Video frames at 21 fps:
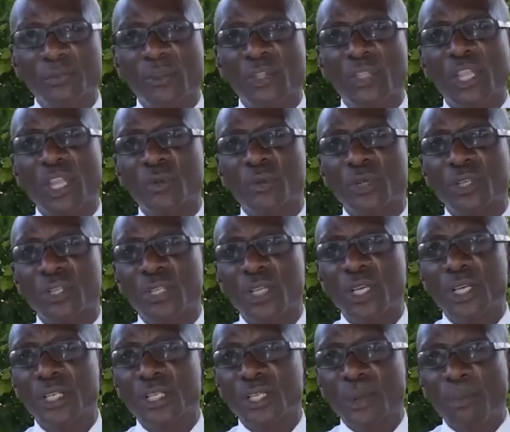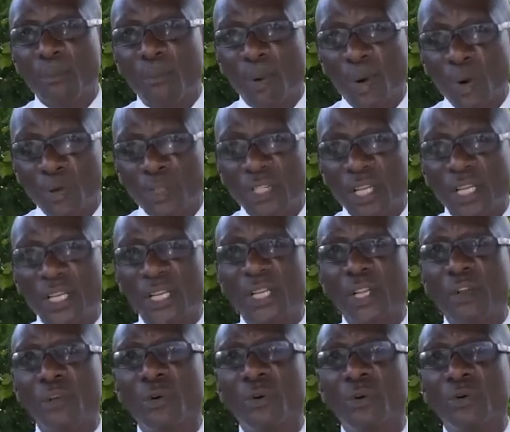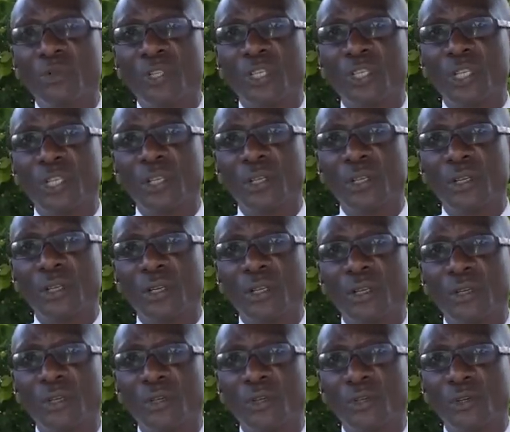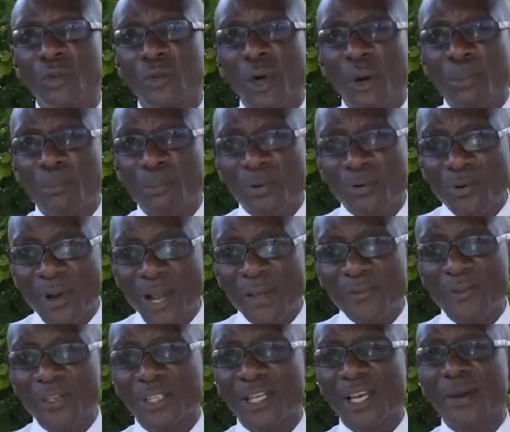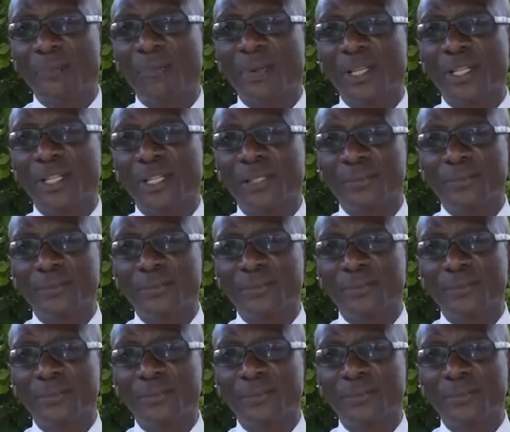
that was supposedly loaned to a private company